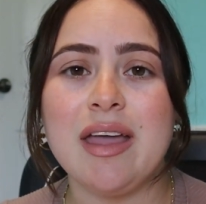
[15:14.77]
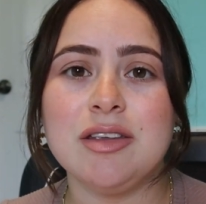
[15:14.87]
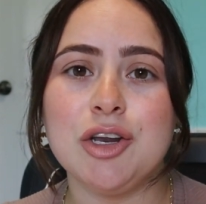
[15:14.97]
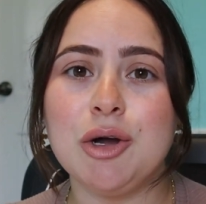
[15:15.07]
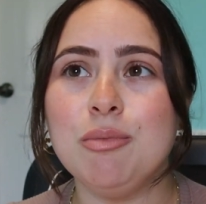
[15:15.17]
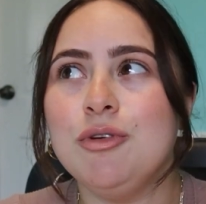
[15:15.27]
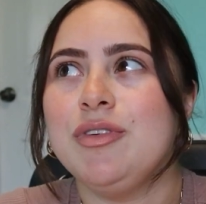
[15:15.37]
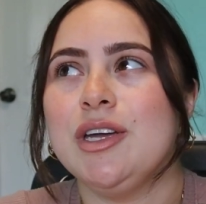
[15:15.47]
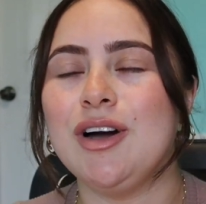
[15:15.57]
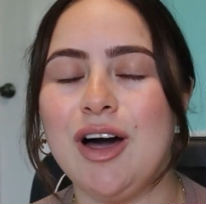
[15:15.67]
you know,
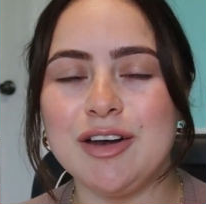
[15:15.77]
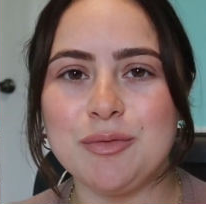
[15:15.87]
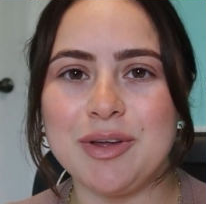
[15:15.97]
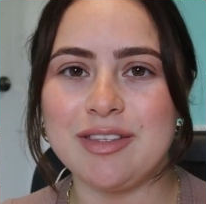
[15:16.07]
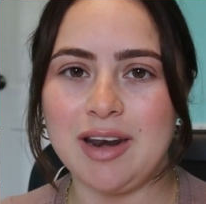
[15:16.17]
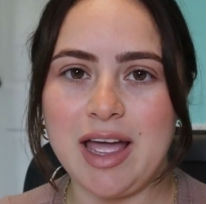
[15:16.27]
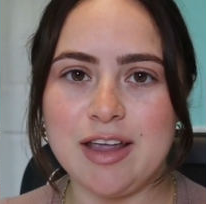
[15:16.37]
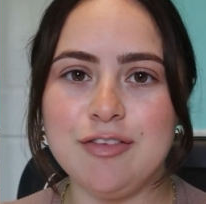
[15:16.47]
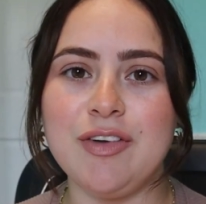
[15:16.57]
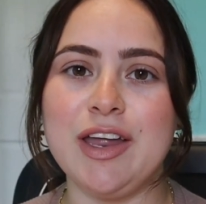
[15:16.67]
moving on with
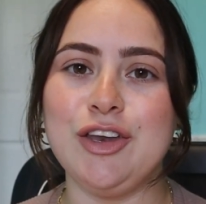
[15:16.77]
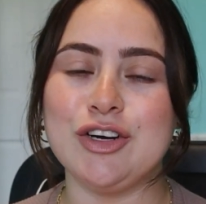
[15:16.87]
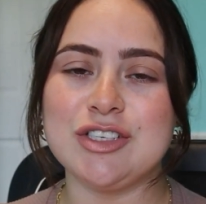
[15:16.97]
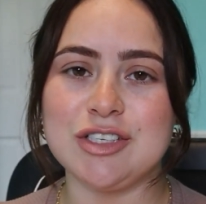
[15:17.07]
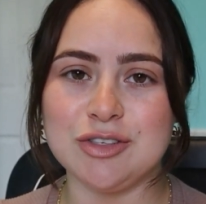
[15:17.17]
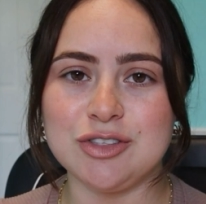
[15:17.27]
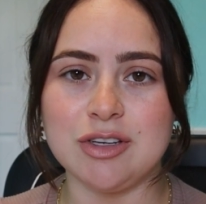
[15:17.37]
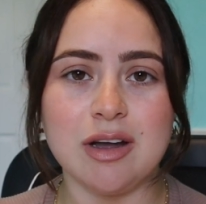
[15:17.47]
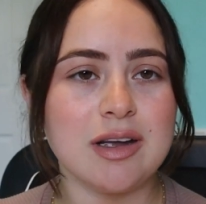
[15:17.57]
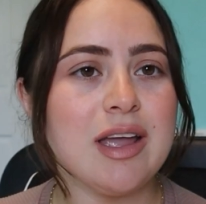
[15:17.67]
life and you're still
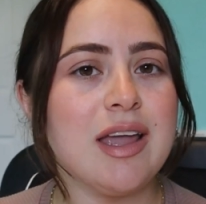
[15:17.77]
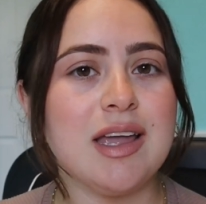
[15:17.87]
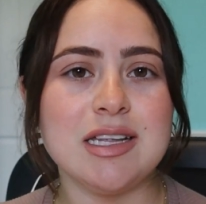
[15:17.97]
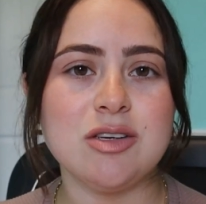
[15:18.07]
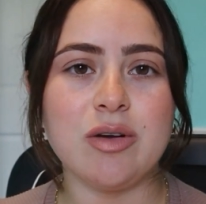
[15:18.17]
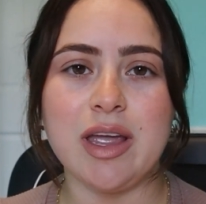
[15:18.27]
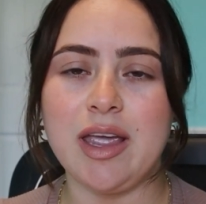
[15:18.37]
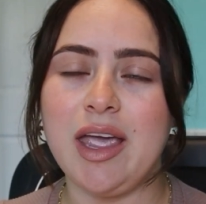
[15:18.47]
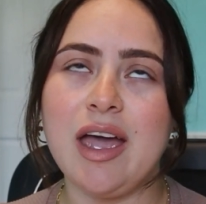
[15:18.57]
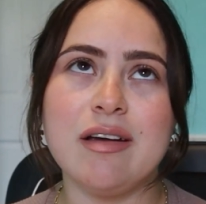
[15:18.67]
stuck. It's
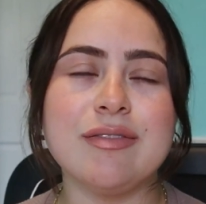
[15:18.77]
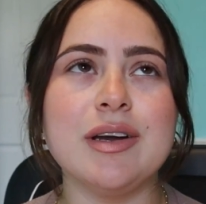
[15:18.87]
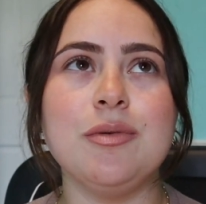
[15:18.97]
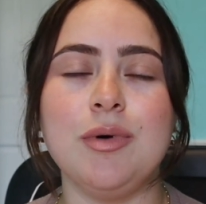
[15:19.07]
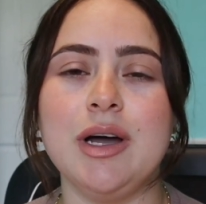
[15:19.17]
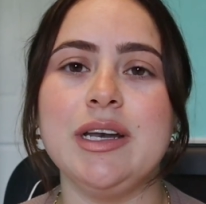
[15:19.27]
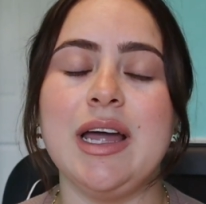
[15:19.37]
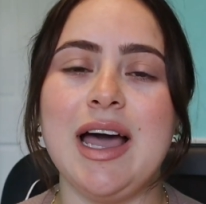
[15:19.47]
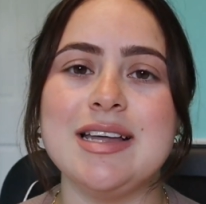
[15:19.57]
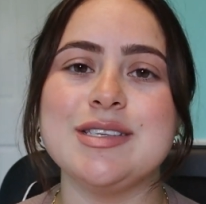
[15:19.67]
okay. Everyone
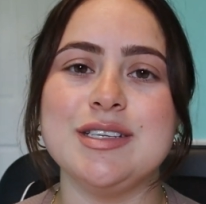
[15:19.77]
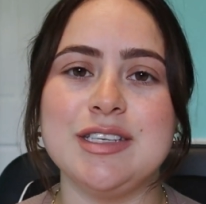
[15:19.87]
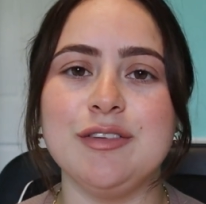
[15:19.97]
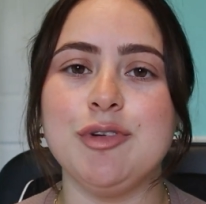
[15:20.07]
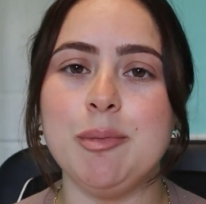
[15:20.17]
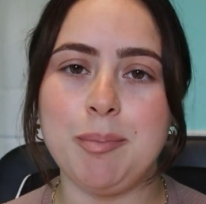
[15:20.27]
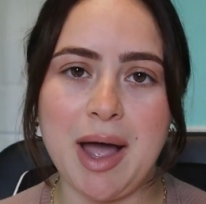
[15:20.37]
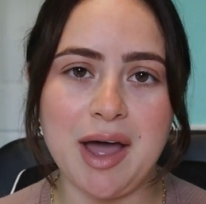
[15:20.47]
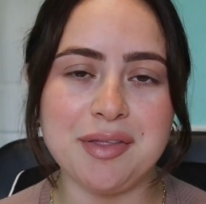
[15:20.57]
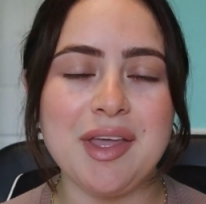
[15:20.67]
has a different
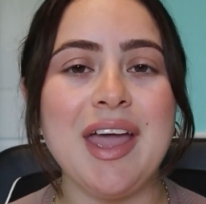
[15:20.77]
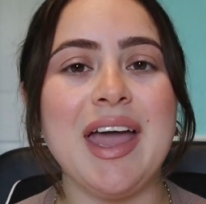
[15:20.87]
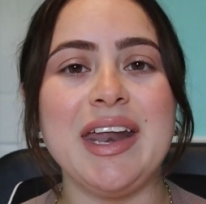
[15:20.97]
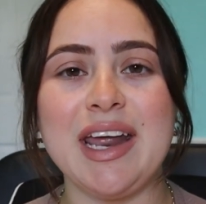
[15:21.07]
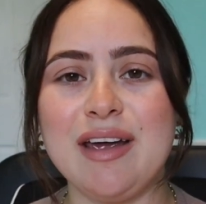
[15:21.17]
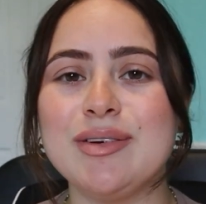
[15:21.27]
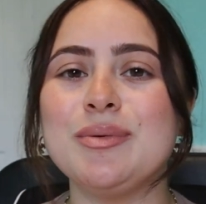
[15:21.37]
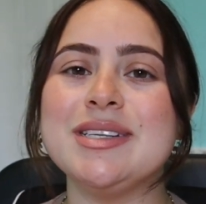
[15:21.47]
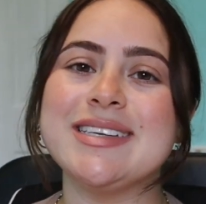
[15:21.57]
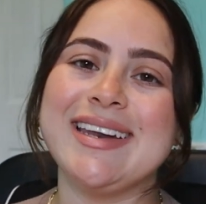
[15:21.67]
path and
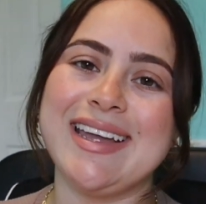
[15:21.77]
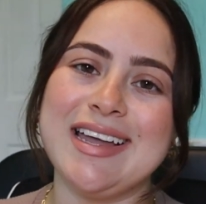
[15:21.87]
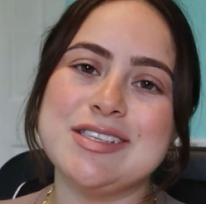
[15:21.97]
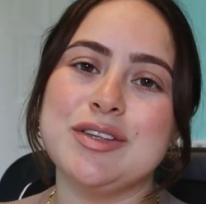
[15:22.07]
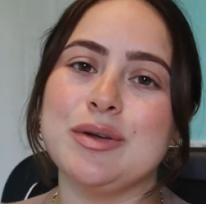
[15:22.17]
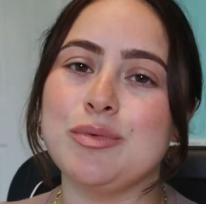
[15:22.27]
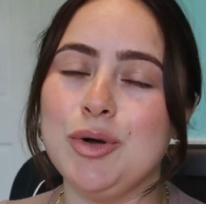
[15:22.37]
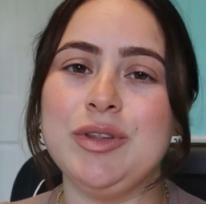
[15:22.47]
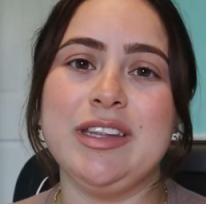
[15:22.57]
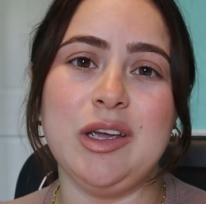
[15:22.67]
everyone's gonna get to the
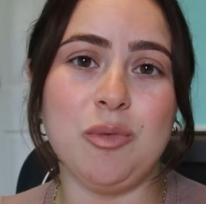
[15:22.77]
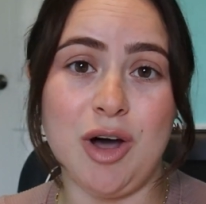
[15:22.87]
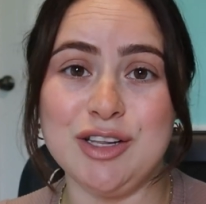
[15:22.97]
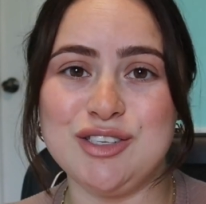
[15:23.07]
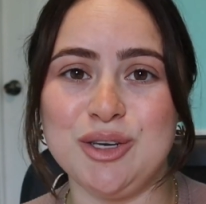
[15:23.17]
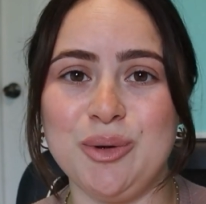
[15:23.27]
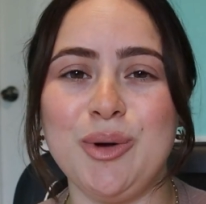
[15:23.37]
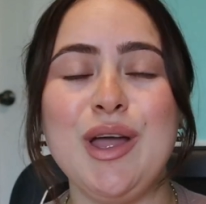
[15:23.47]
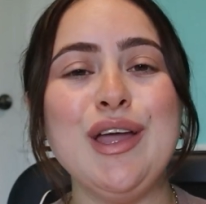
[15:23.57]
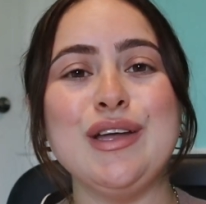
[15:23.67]
road that they want to.
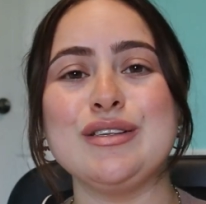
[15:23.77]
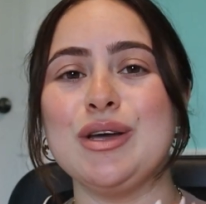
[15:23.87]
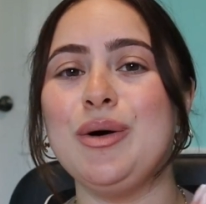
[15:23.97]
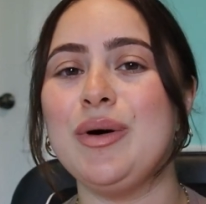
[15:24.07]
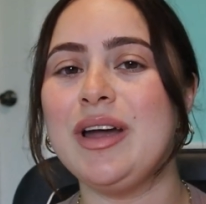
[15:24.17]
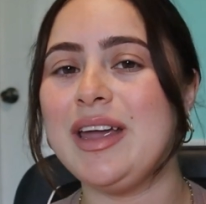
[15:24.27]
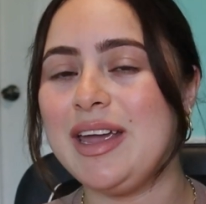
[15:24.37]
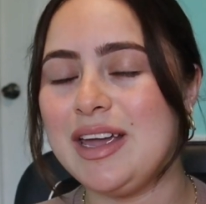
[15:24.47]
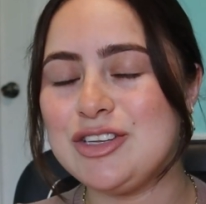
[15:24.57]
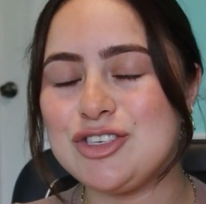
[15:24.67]
So
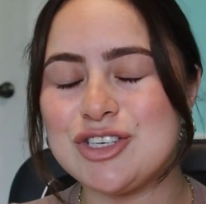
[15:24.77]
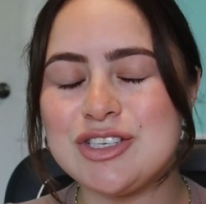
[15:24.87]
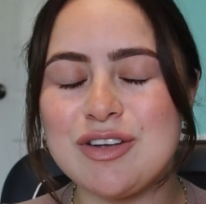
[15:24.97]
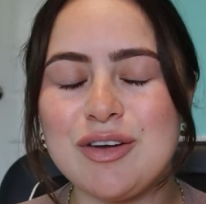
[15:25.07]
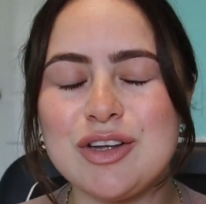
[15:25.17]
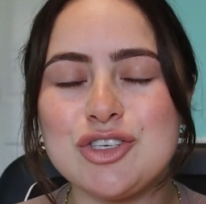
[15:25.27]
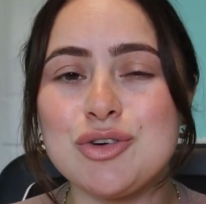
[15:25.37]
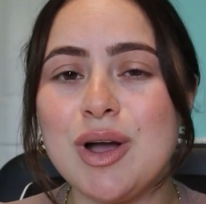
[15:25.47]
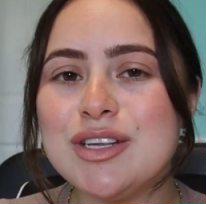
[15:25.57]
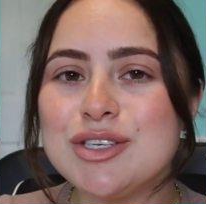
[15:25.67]
just
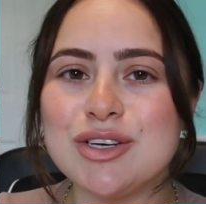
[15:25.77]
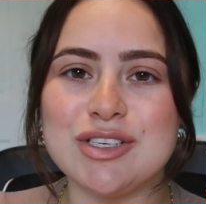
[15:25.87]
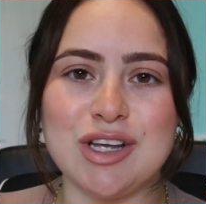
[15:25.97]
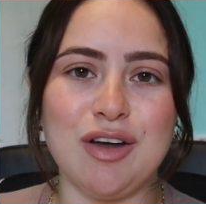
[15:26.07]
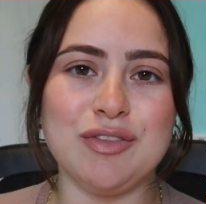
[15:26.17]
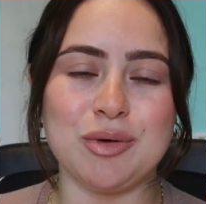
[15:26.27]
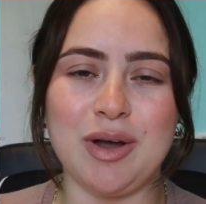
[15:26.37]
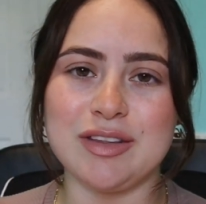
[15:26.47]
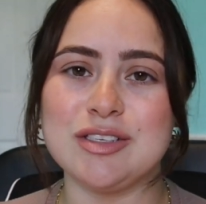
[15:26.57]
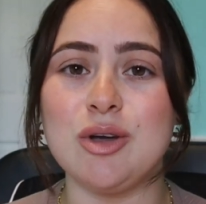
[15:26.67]
trust yourself
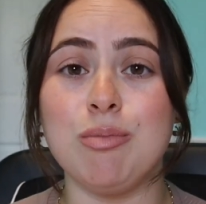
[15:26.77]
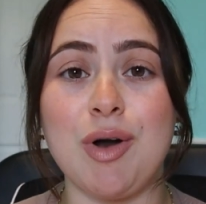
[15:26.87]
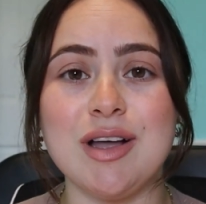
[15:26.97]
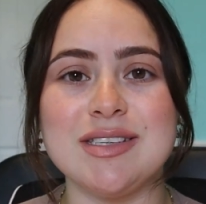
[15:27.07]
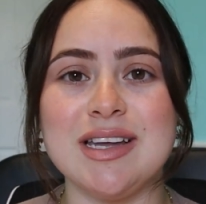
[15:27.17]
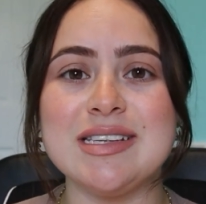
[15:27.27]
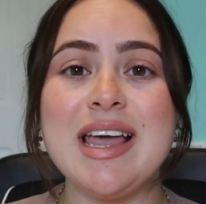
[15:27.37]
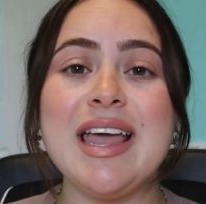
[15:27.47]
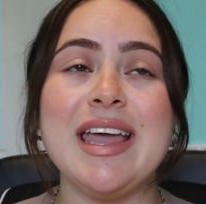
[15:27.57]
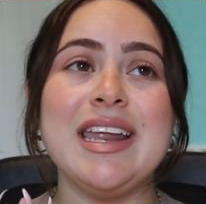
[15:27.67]
throughout this whole process.
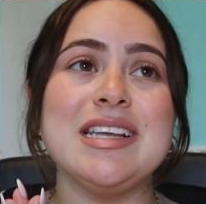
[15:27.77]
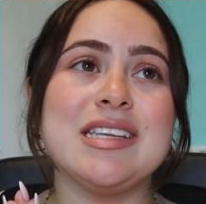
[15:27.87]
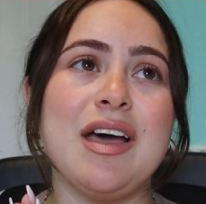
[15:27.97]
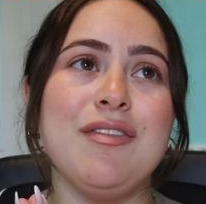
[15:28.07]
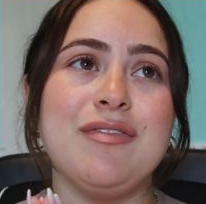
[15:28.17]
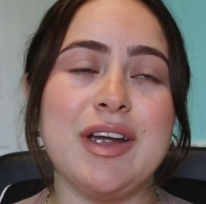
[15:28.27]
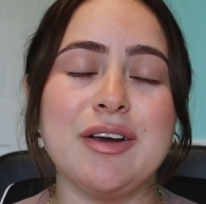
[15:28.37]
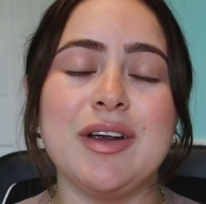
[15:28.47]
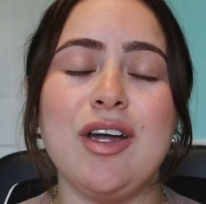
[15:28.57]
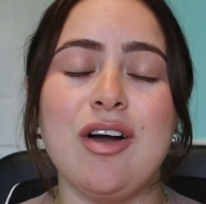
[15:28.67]
It is a
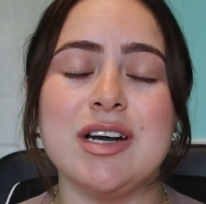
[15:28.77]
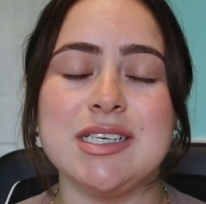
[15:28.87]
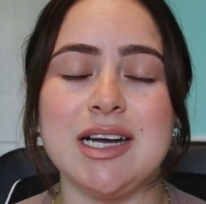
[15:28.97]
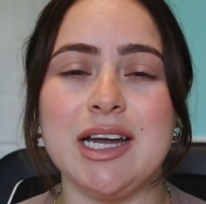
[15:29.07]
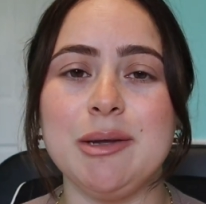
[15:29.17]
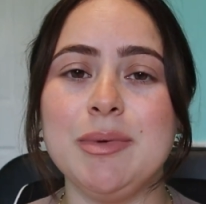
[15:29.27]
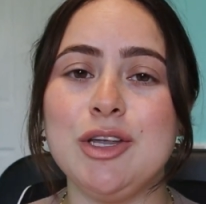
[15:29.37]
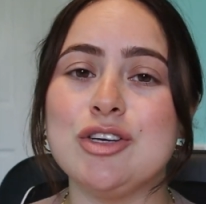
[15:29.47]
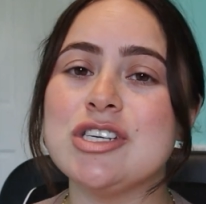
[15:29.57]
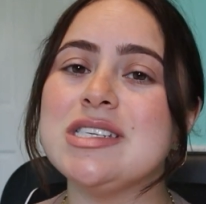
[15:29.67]
very hard time.
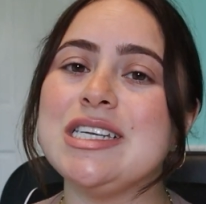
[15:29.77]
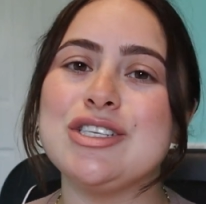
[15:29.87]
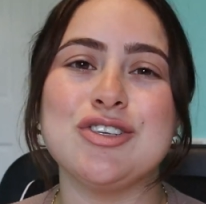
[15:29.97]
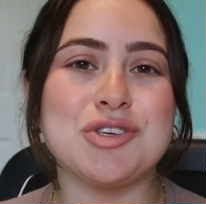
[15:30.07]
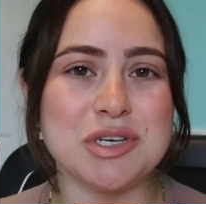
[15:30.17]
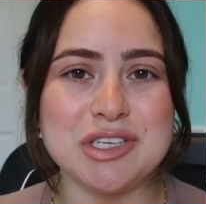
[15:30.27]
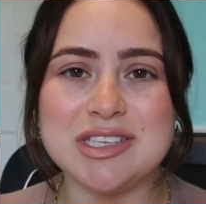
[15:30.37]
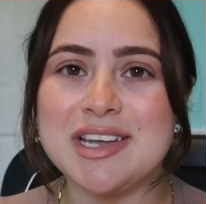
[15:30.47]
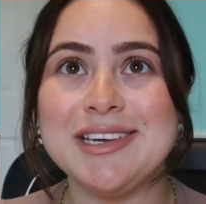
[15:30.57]
You just need to trust